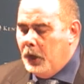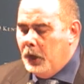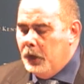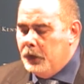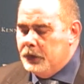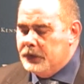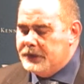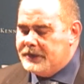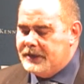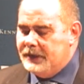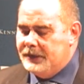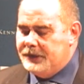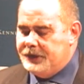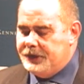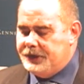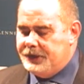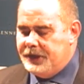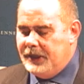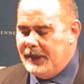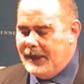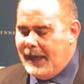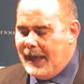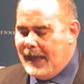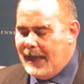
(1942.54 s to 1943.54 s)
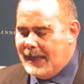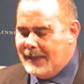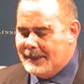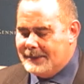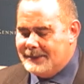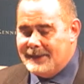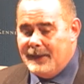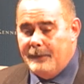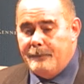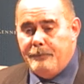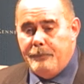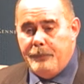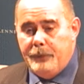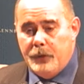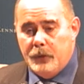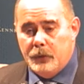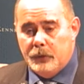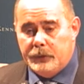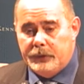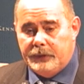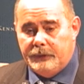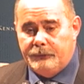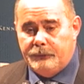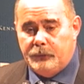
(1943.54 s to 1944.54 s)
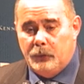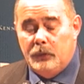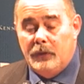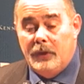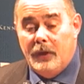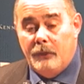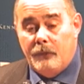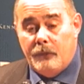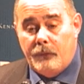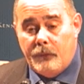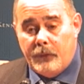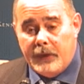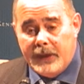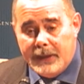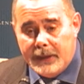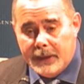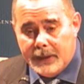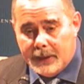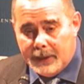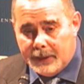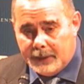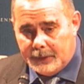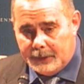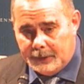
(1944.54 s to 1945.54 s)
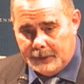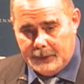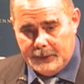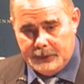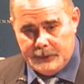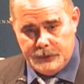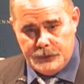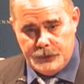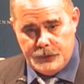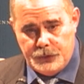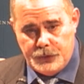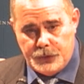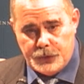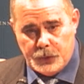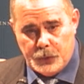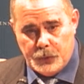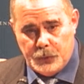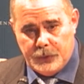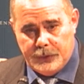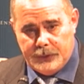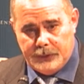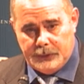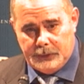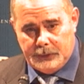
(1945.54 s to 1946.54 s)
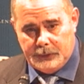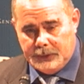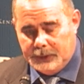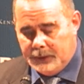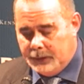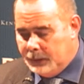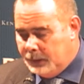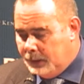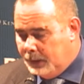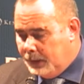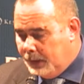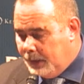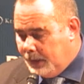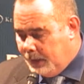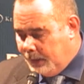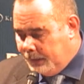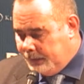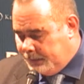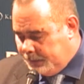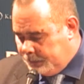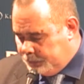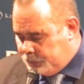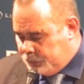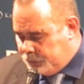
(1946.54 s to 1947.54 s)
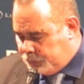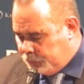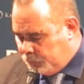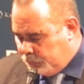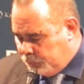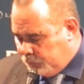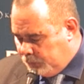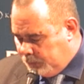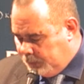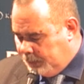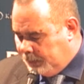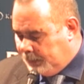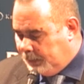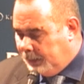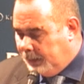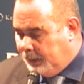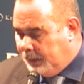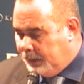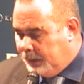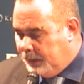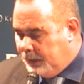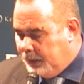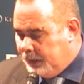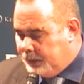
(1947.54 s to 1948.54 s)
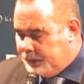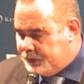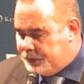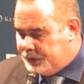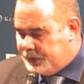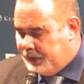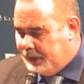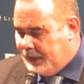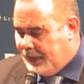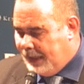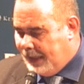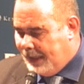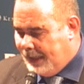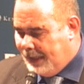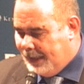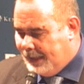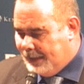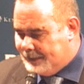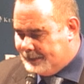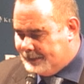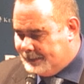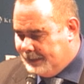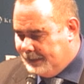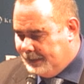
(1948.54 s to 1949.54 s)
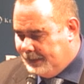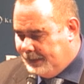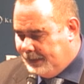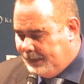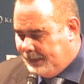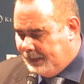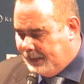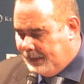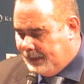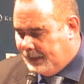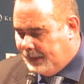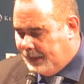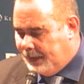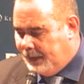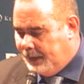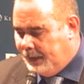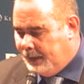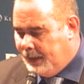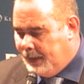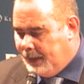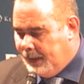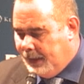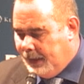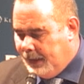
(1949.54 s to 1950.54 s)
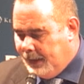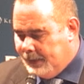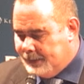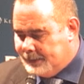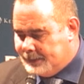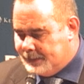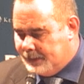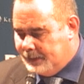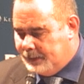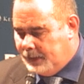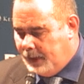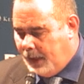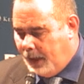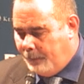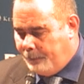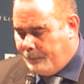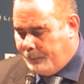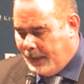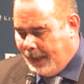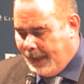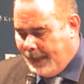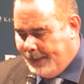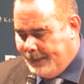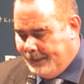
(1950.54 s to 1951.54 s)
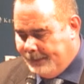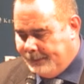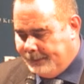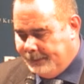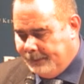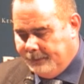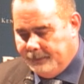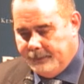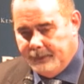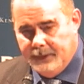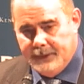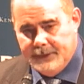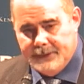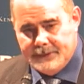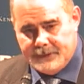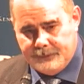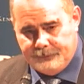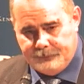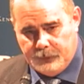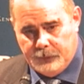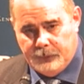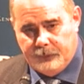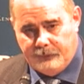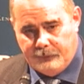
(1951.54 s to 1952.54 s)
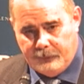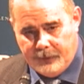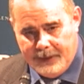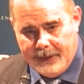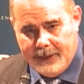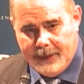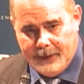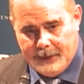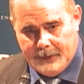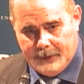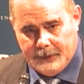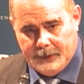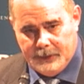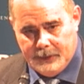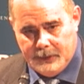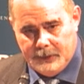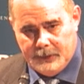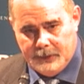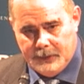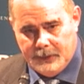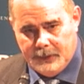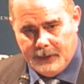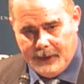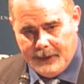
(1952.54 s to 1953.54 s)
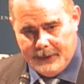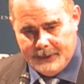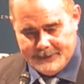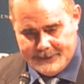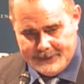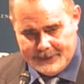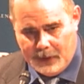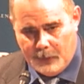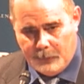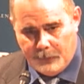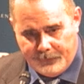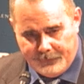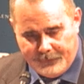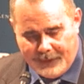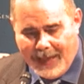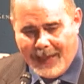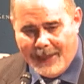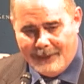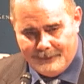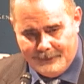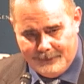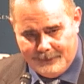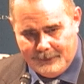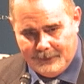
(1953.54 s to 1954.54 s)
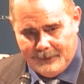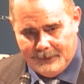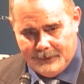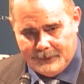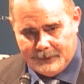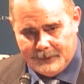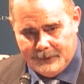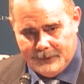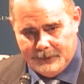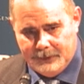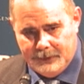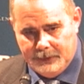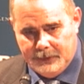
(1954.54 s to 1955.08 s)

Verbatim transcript: you see she has a beautiful real jewel. The jewel she has here is not painted, it's for real. And is authentic,